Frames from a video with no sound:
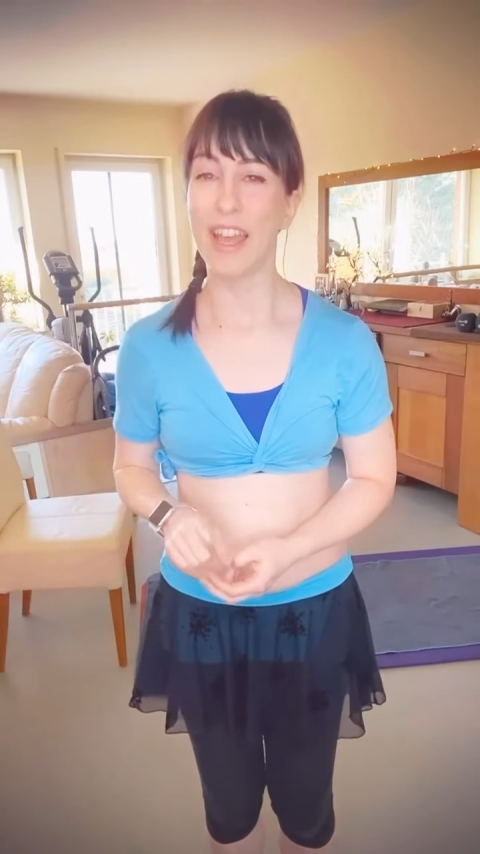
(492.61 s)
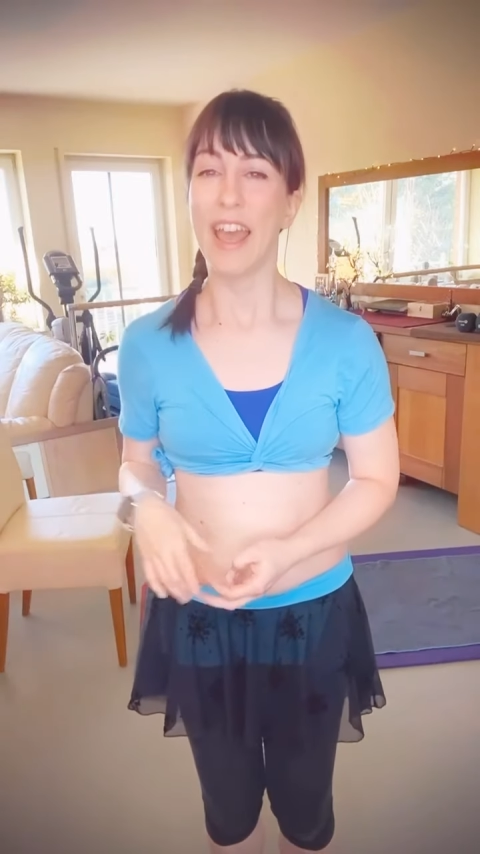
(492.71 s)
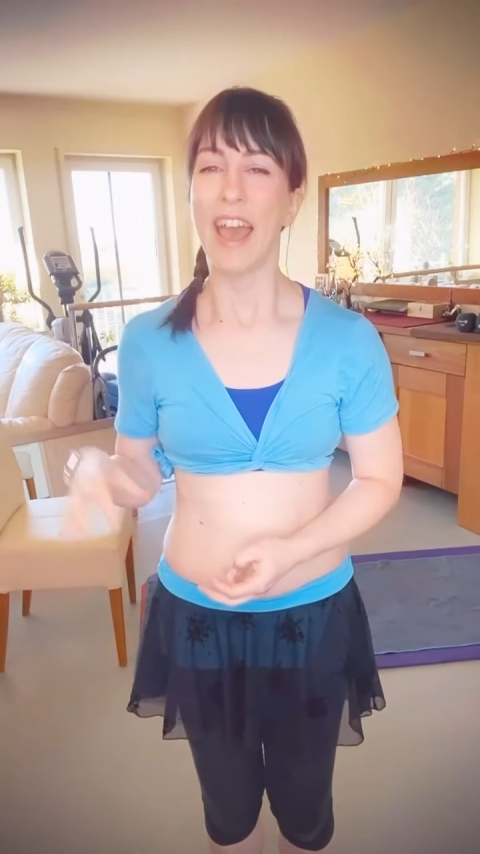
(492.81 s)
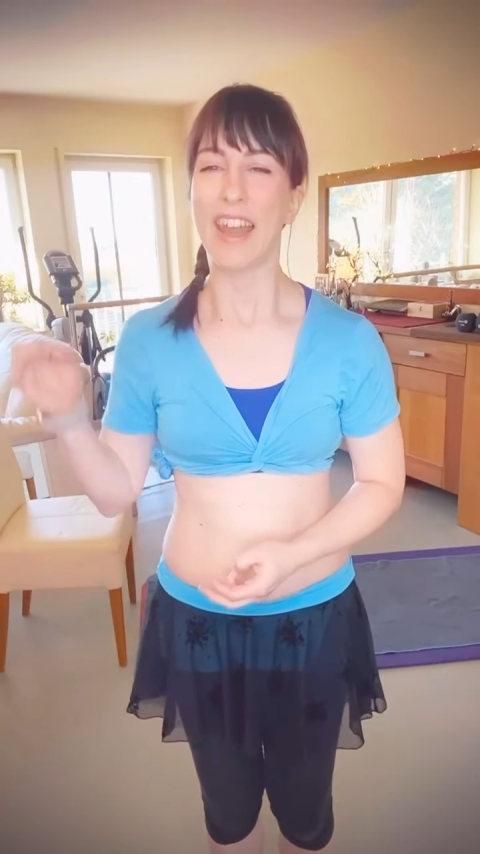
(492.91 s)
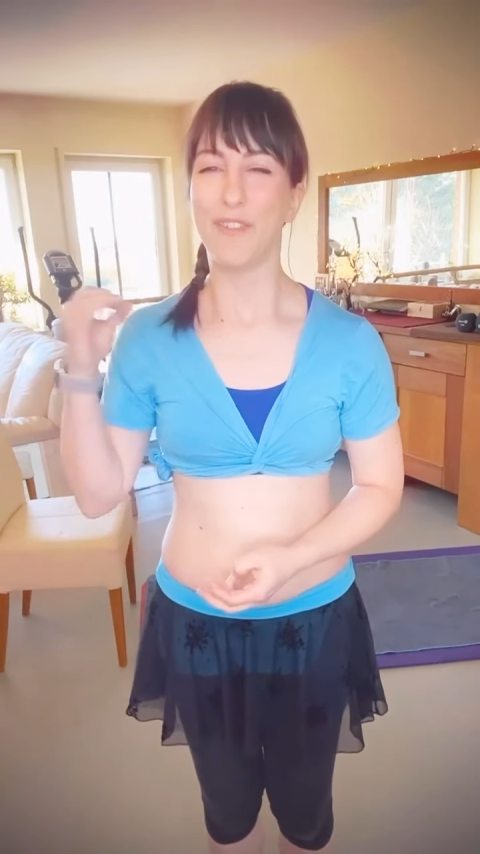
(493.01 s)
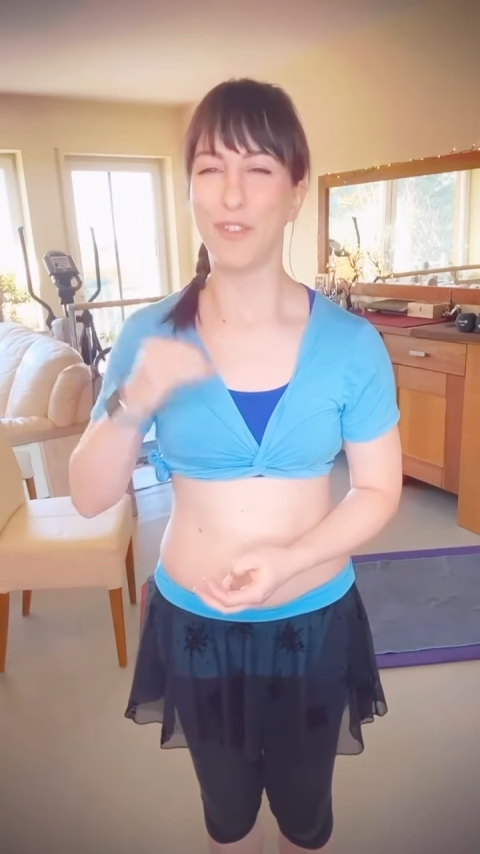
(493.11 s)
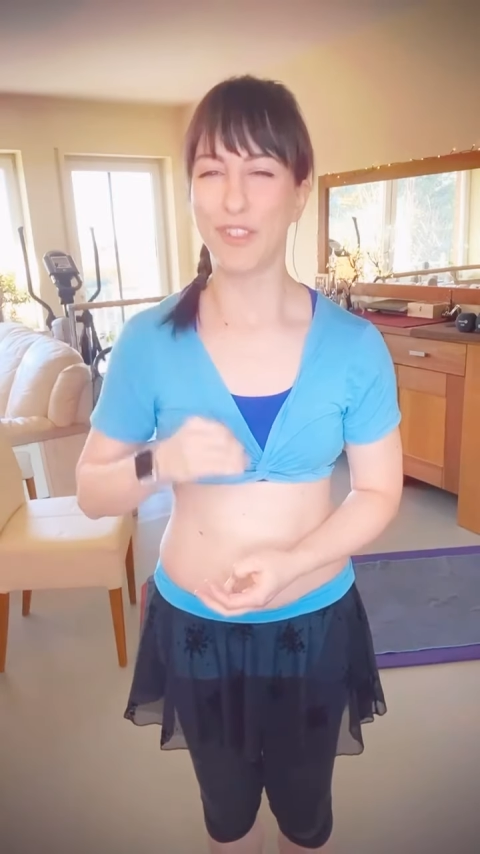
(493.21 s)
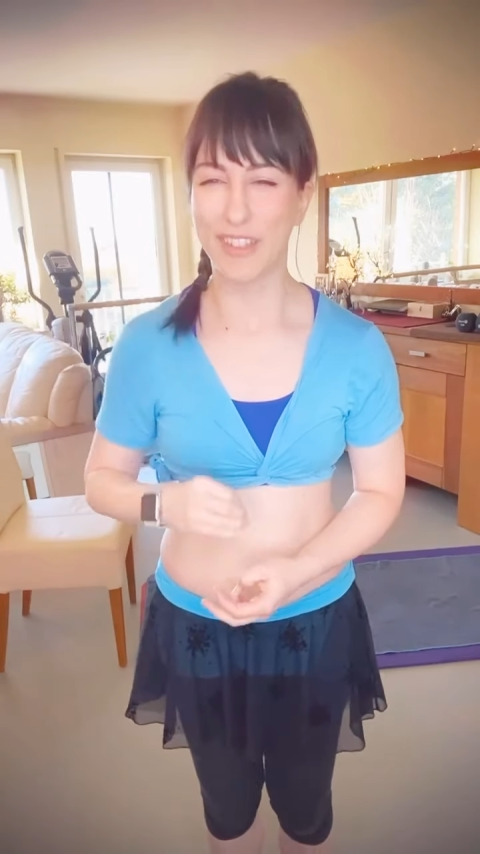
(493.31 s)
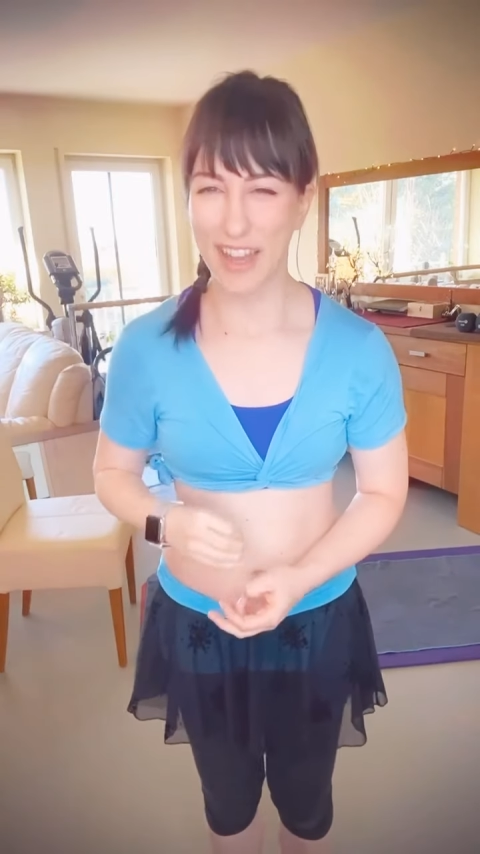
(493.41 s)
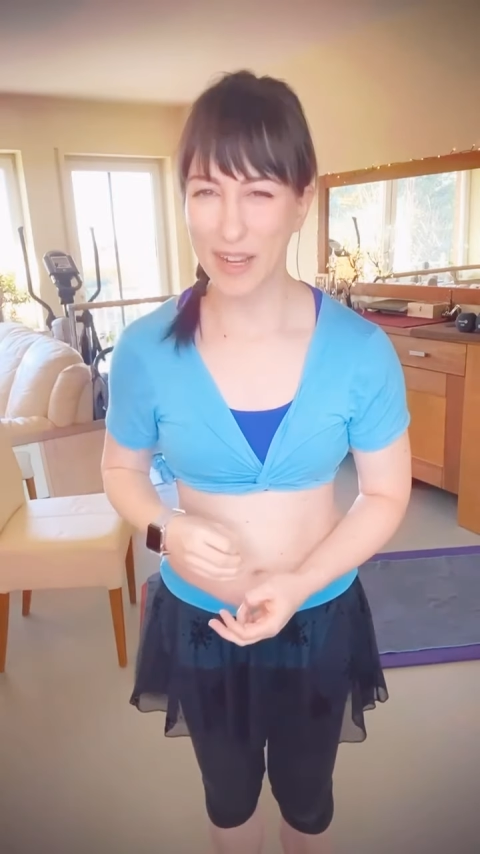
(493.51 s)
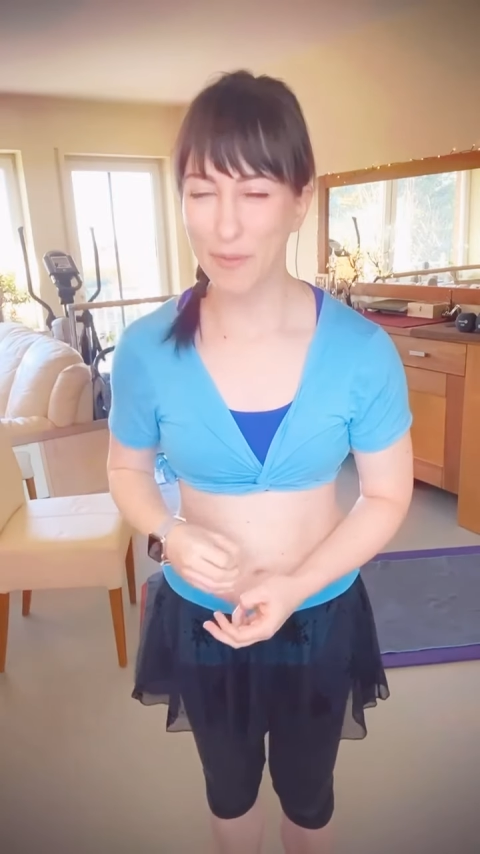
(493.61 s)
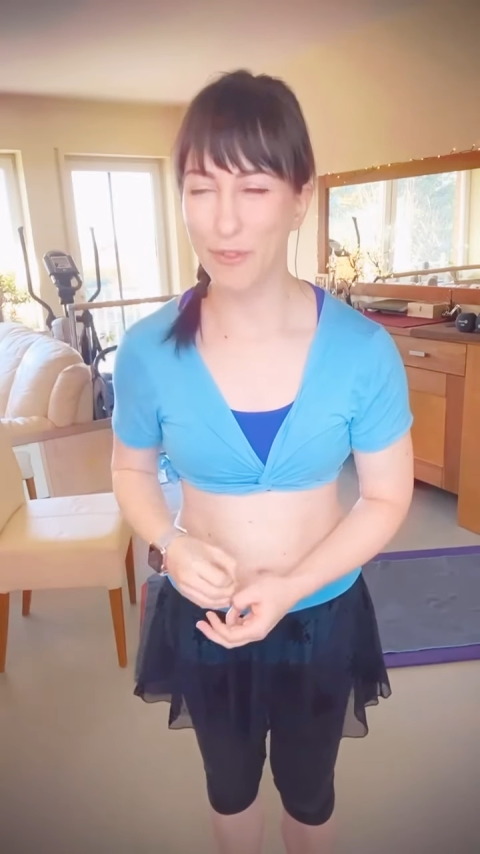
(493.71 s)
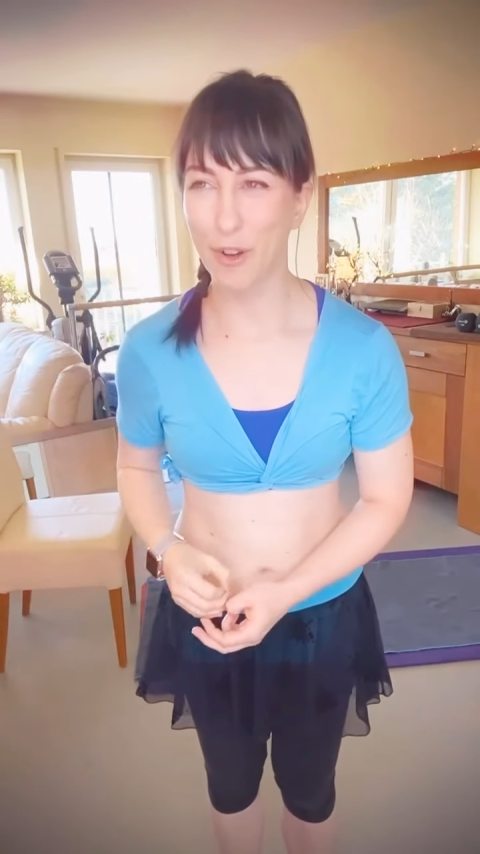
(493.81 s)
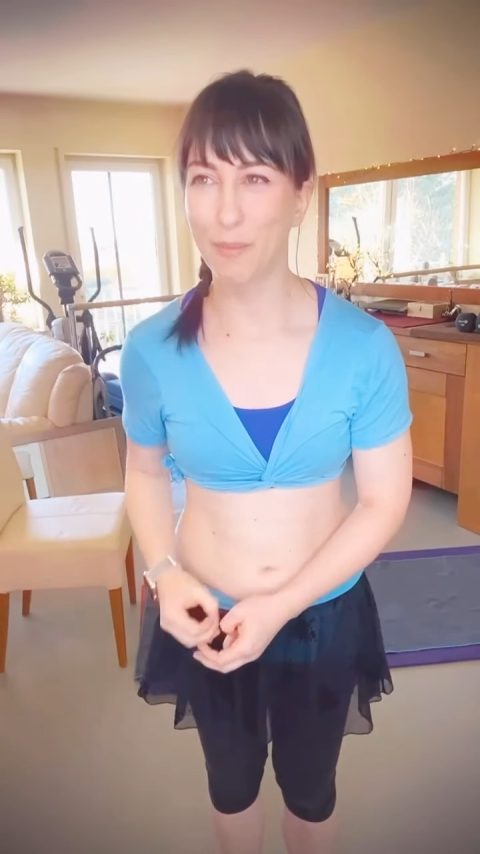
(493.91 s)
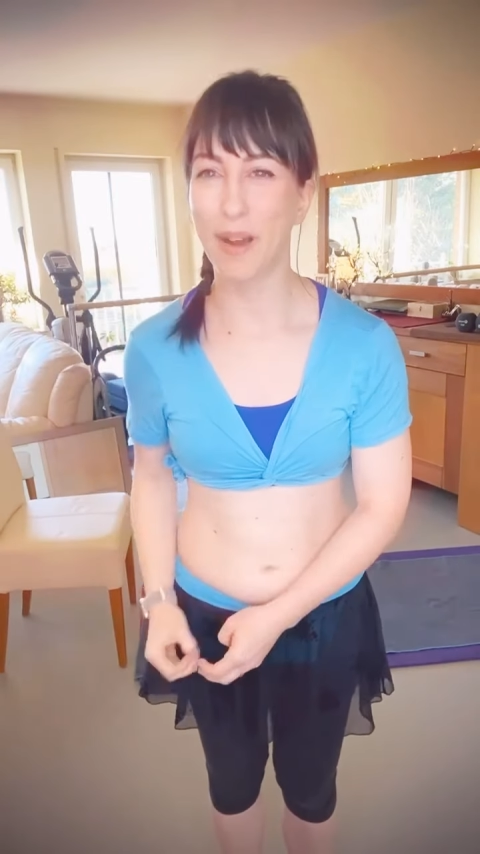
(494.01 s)
And if you sign up for
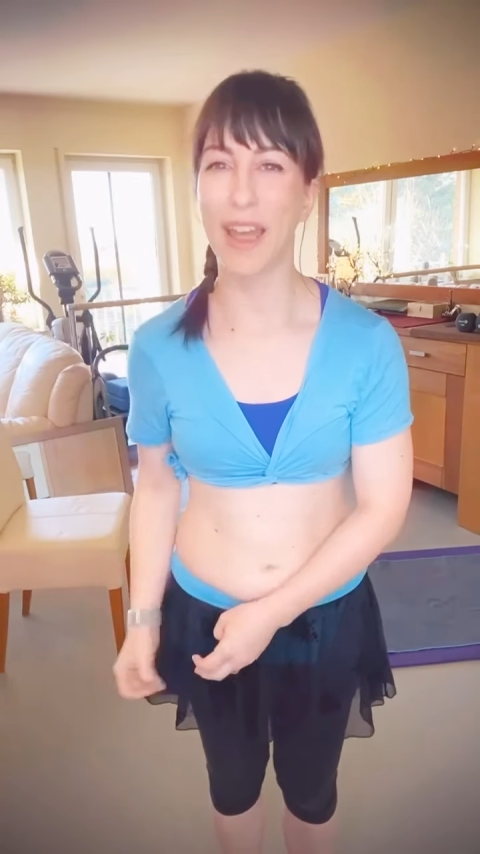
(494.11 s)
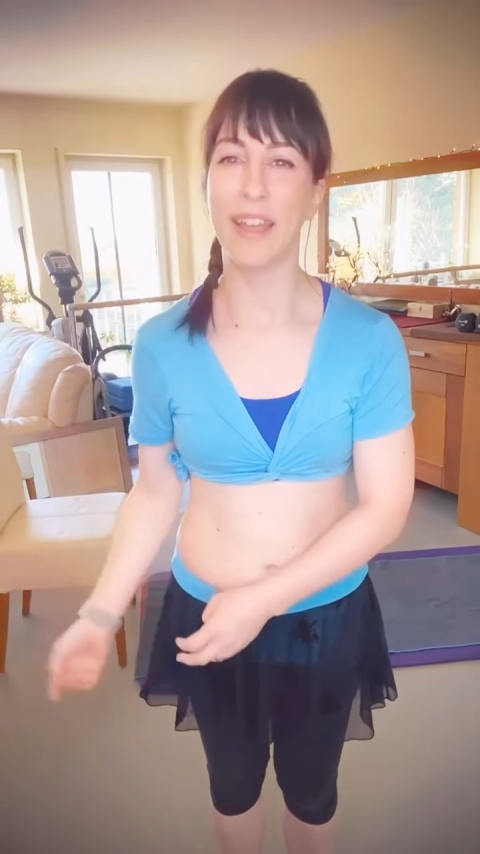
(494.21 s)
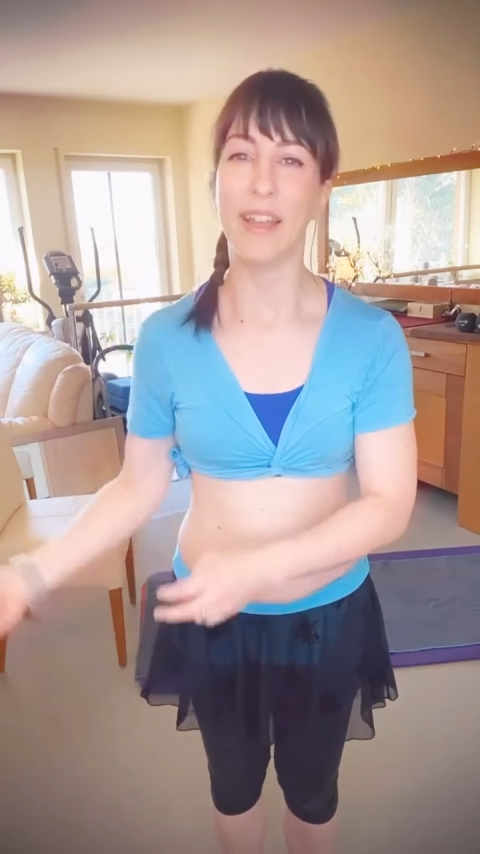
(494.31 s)
my